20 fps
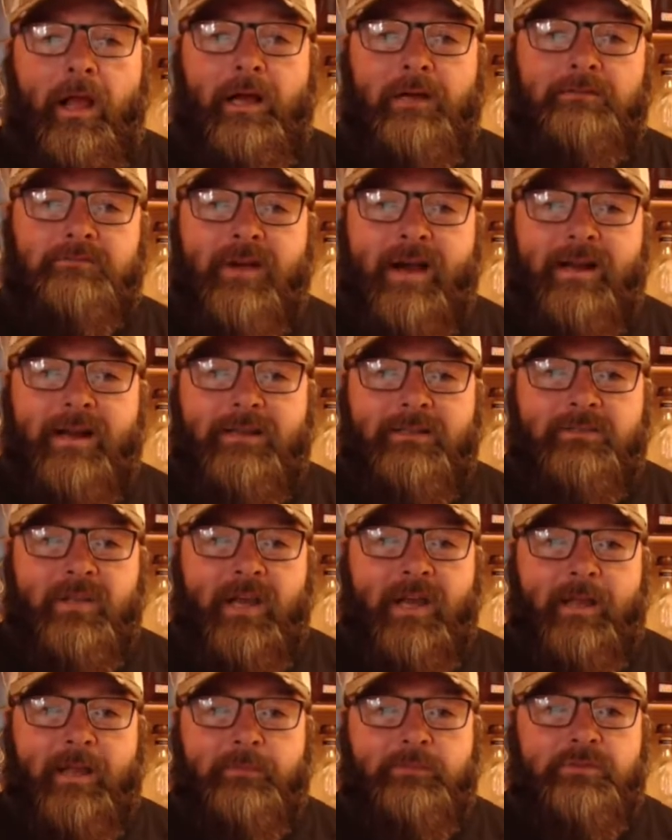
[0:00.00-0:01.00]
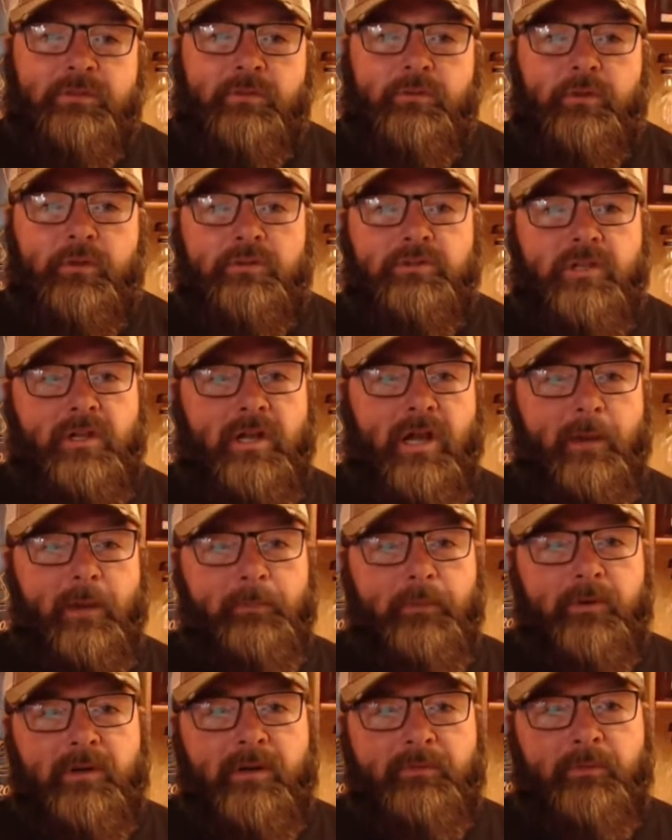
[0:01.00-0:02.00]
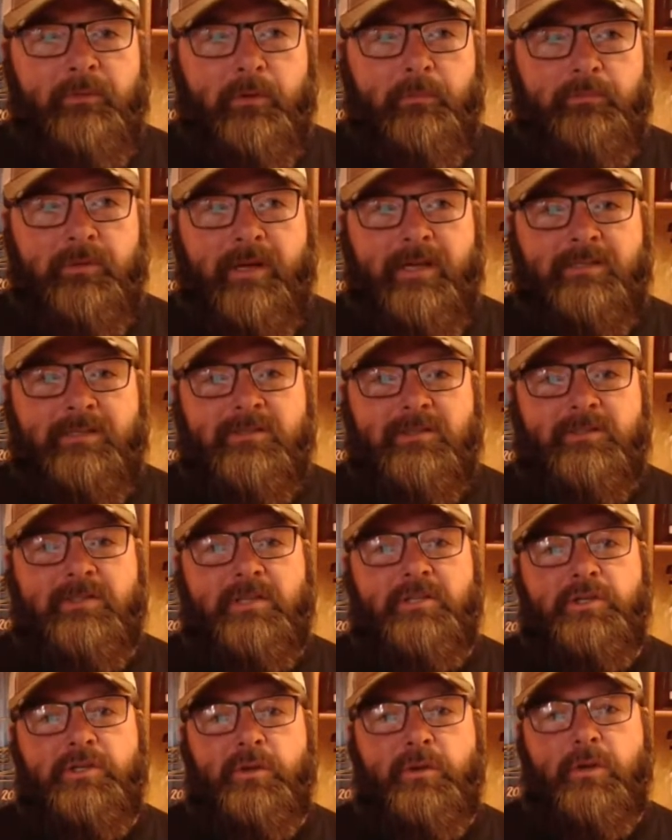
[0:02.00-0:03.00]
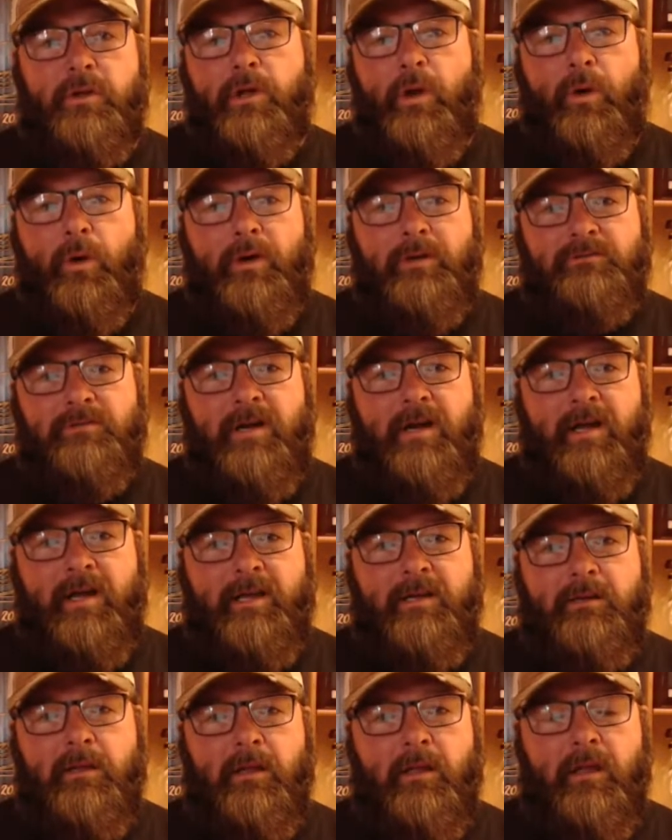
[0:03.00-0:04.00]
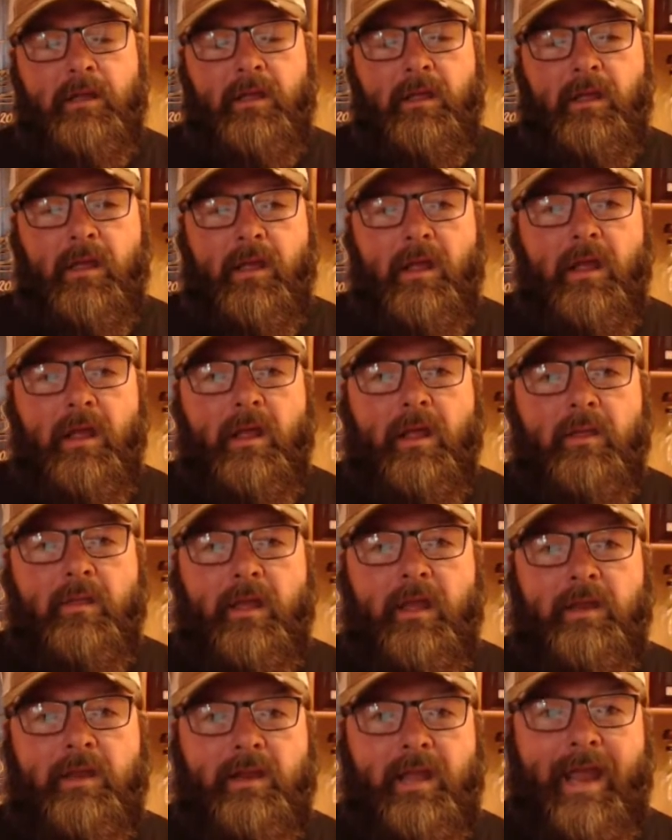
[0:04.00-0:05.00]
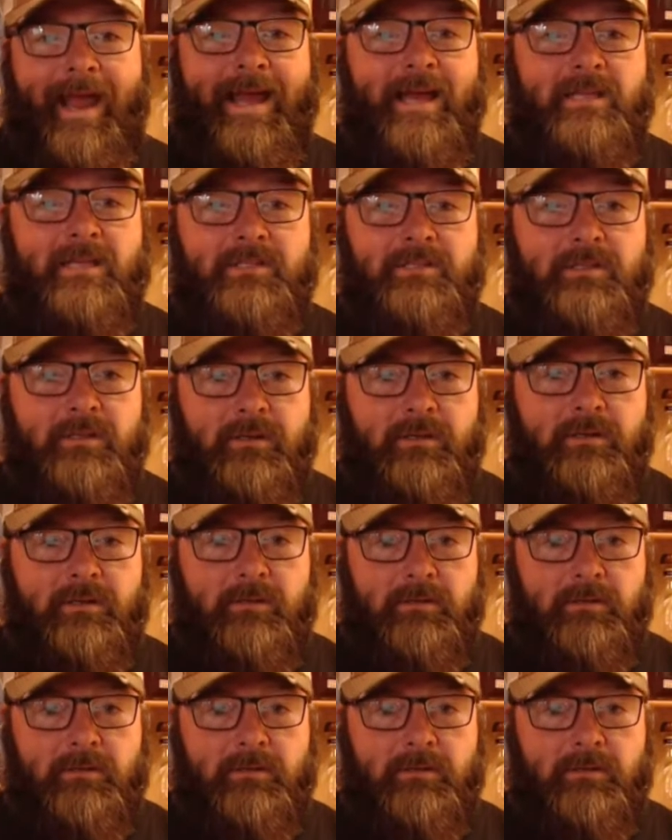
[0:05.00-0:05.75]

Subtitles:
A lot of times, there's a couple different places that you can go online and ask